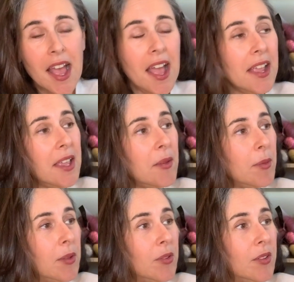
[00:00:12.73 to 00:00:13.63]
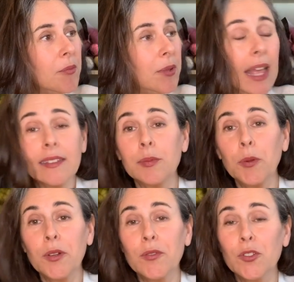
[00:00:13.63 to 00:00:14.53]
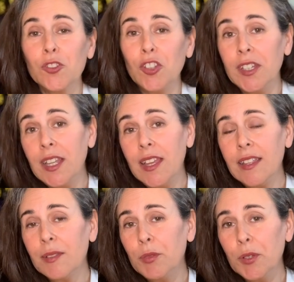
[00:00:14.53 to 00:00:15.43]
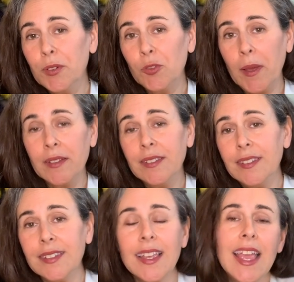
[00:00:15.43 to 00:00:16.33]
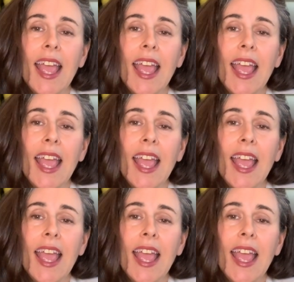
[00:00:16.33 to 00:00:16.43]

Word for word: I am in Blacksburg, Virginia, in the Blue Ridge Mountains,